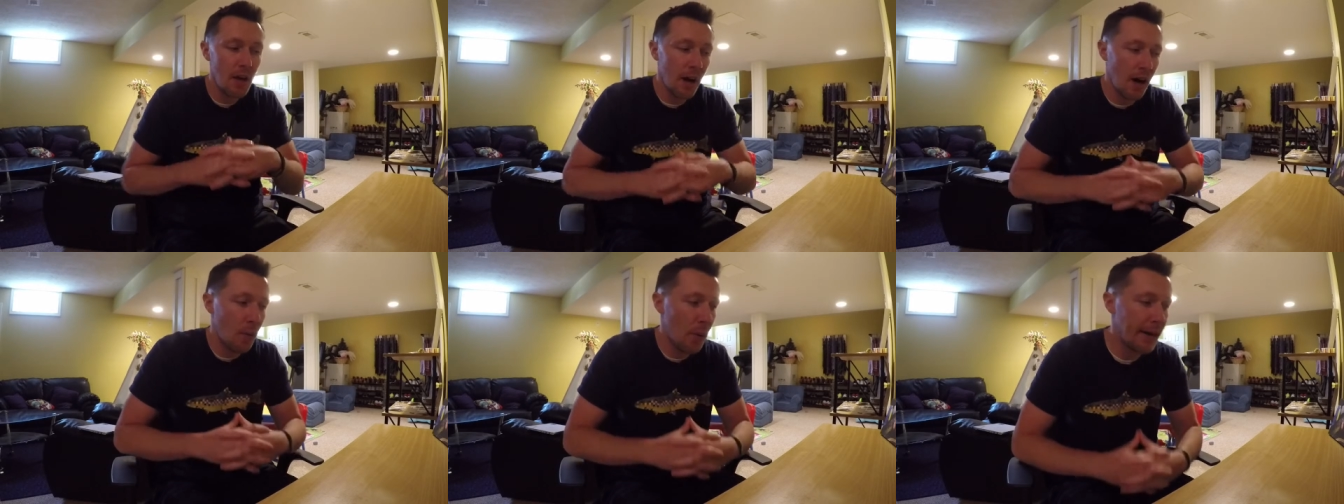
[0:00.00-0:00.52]

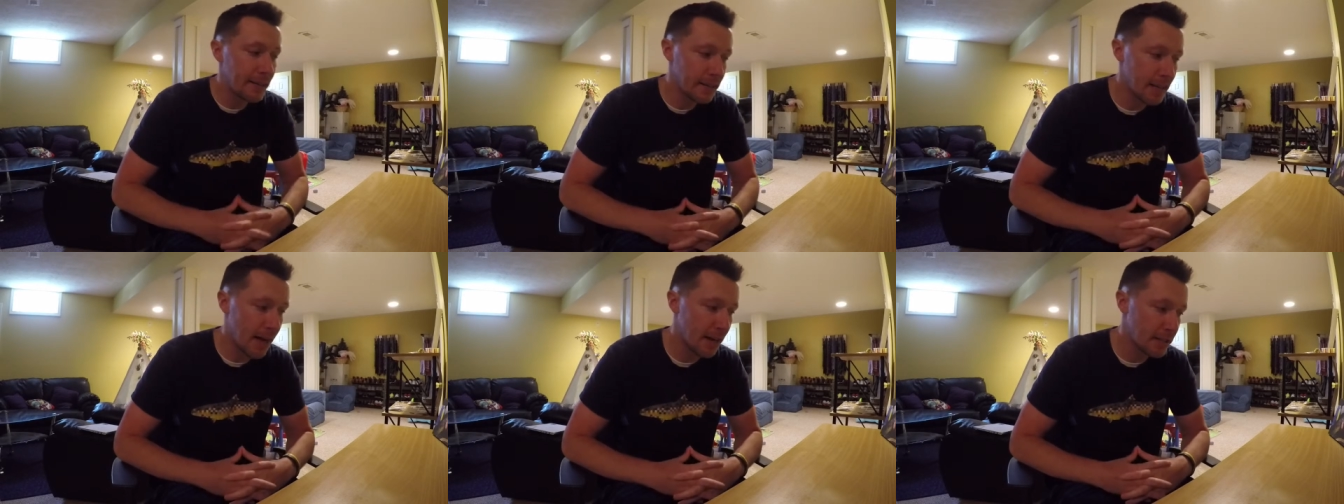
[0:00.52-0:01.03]
uh, wading
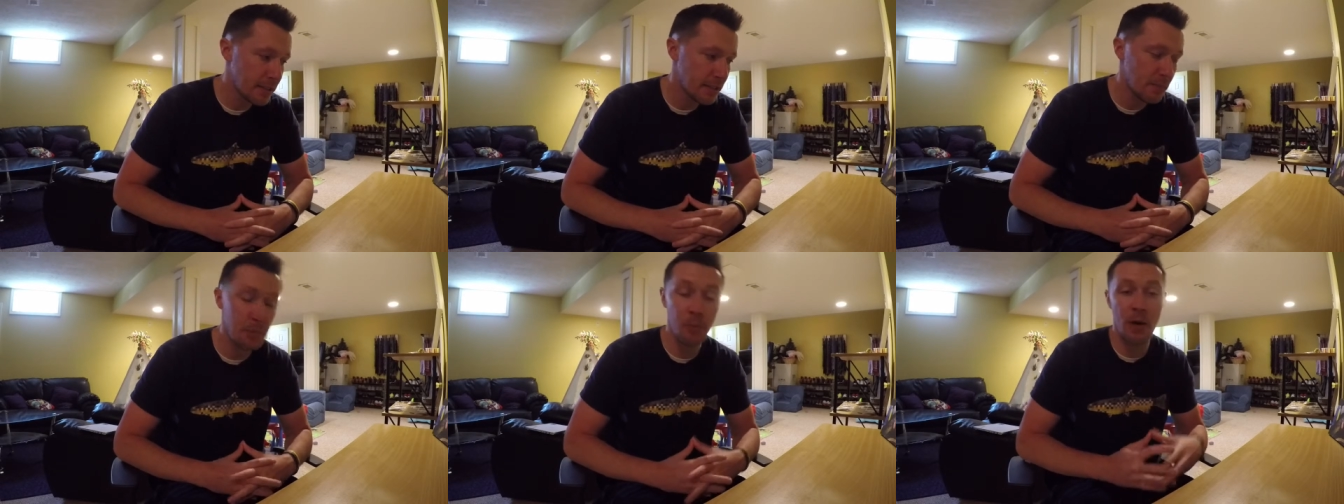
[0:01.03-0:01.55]
socks, and
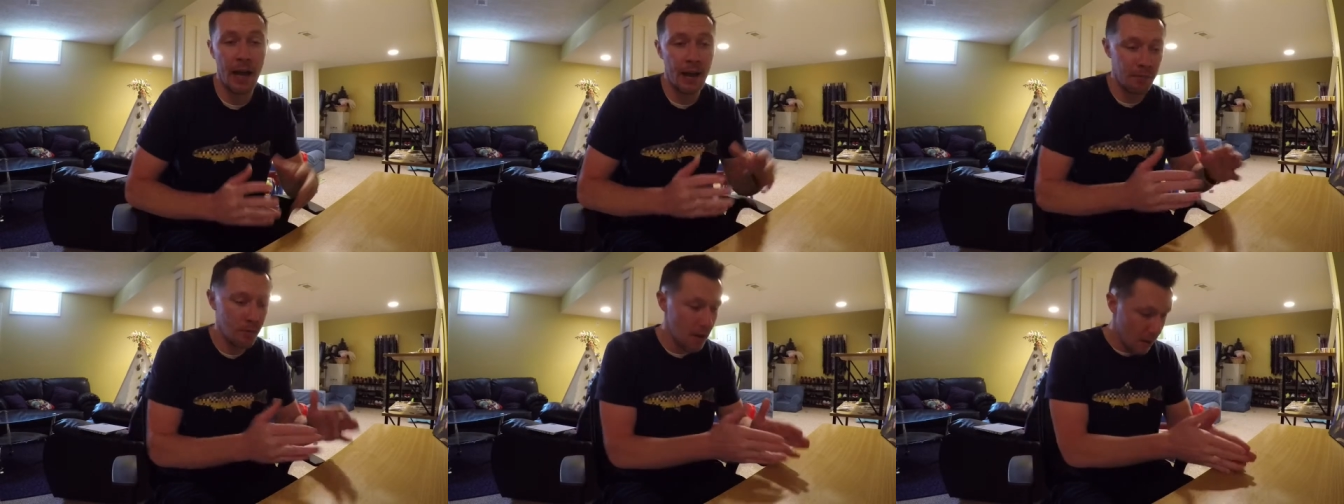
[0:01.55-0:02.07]
some people
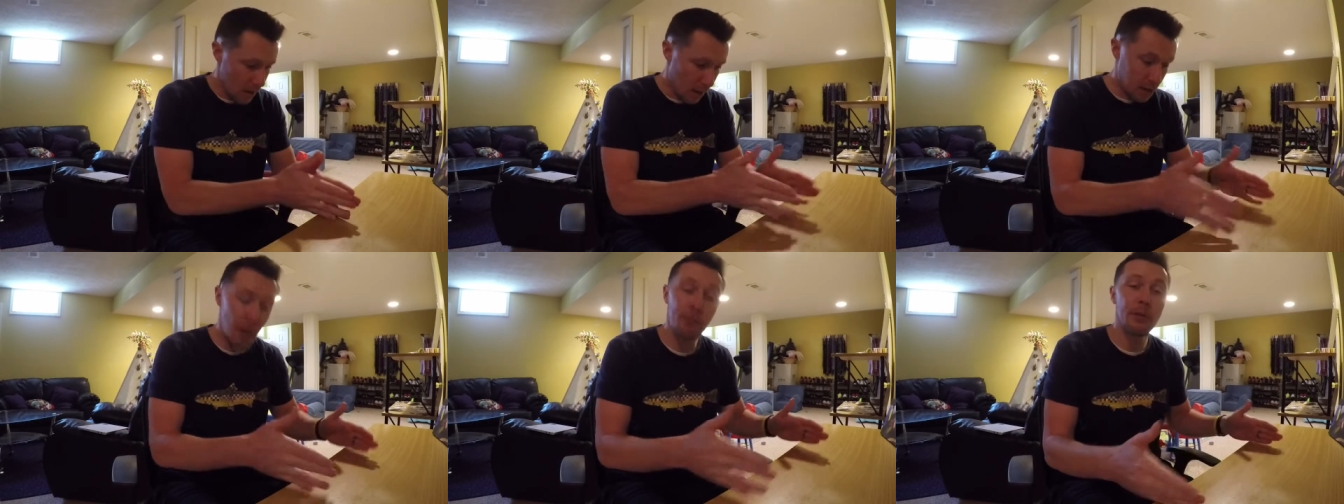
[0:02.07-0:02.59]
have
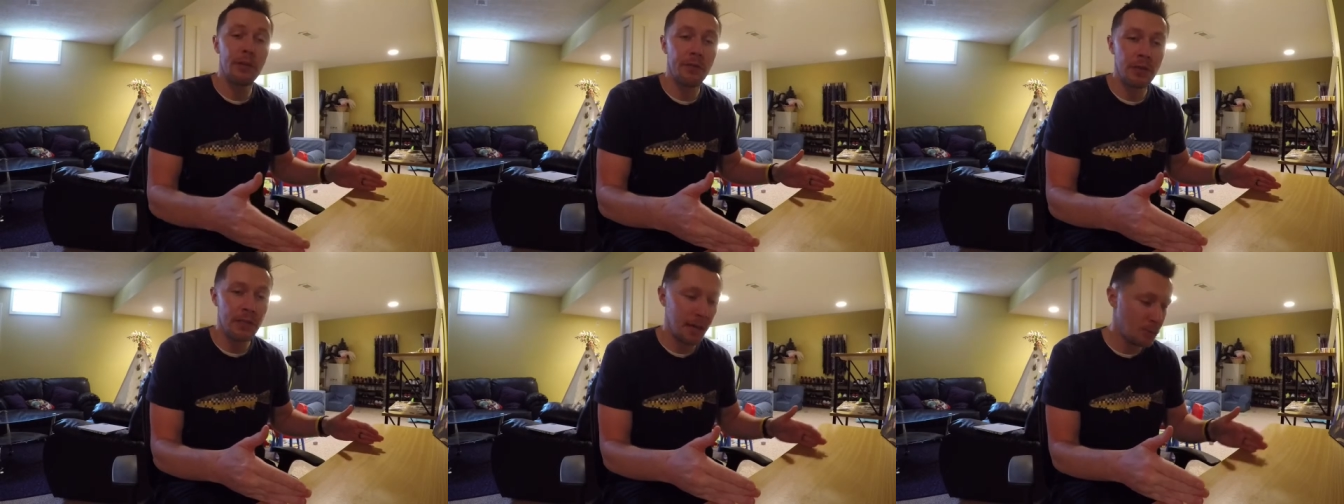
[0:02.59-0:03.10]
a couple
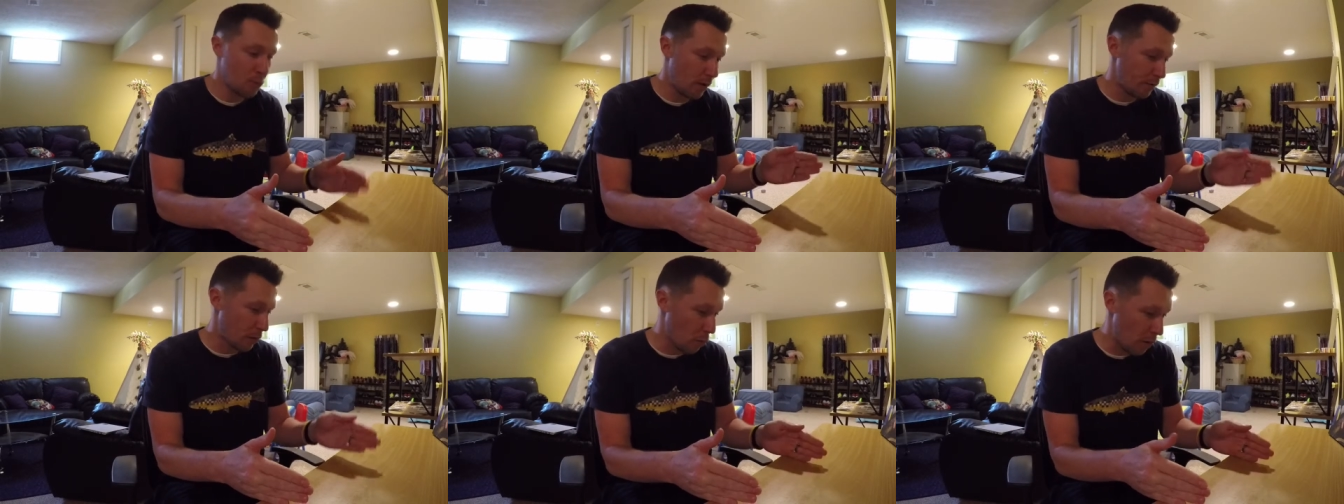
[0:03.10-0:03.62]
different types
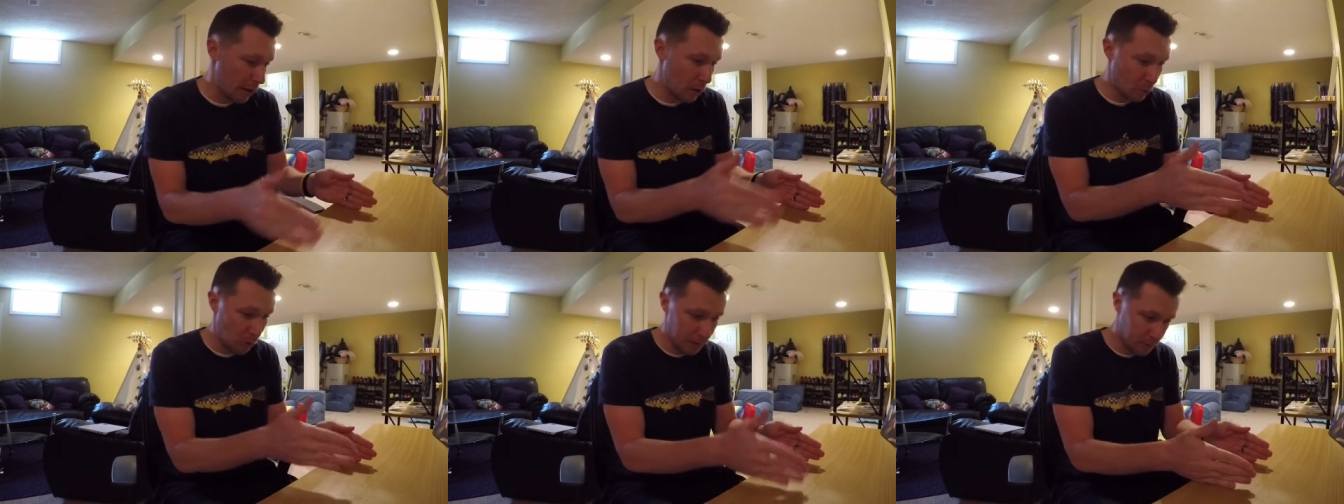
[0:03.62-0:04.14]
one for
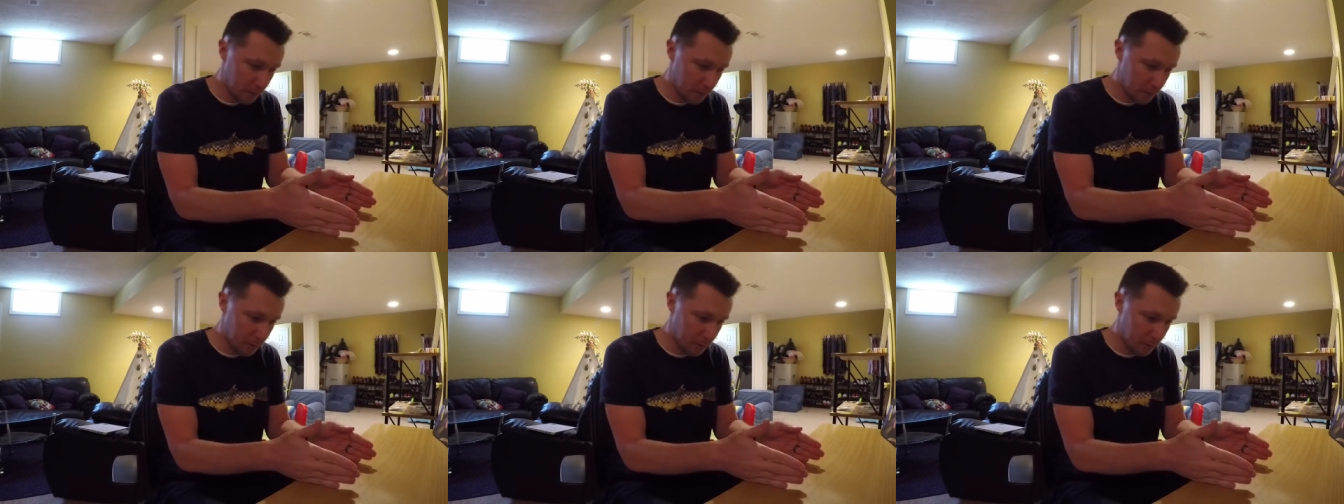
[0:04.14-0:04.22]
winter, one